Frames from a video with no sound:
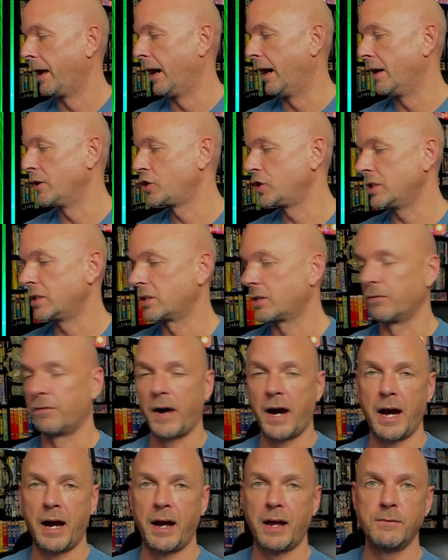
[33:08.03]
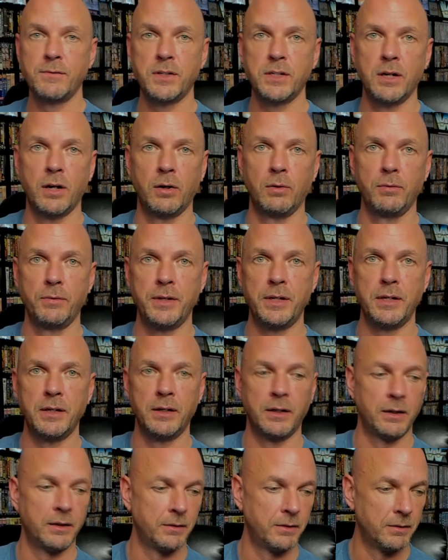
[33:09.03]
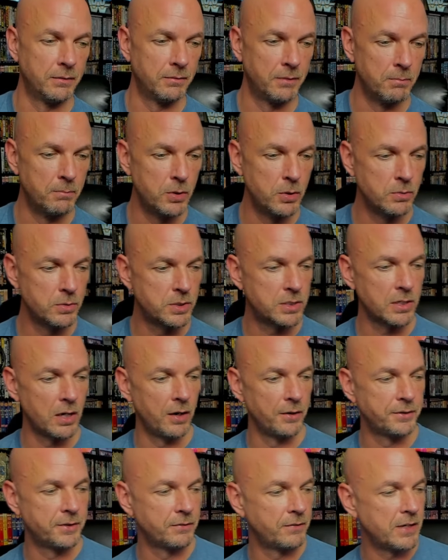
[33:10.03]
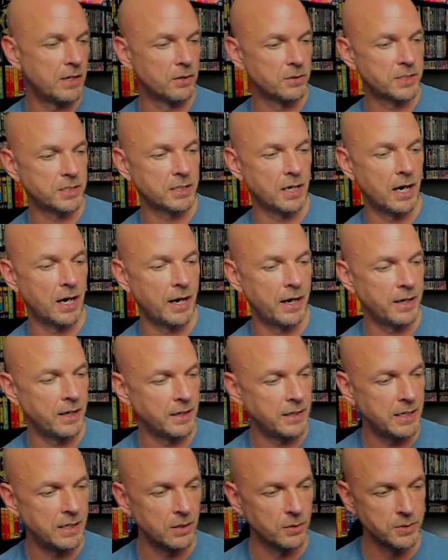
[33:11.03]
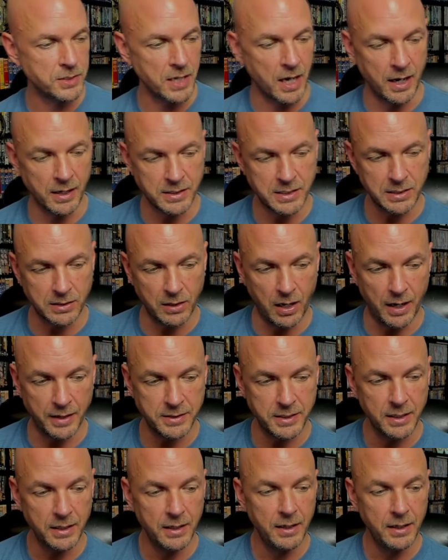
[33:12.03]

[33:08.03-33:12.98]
She survives, you know, the moonsault of Io Sky and Io's onslaught.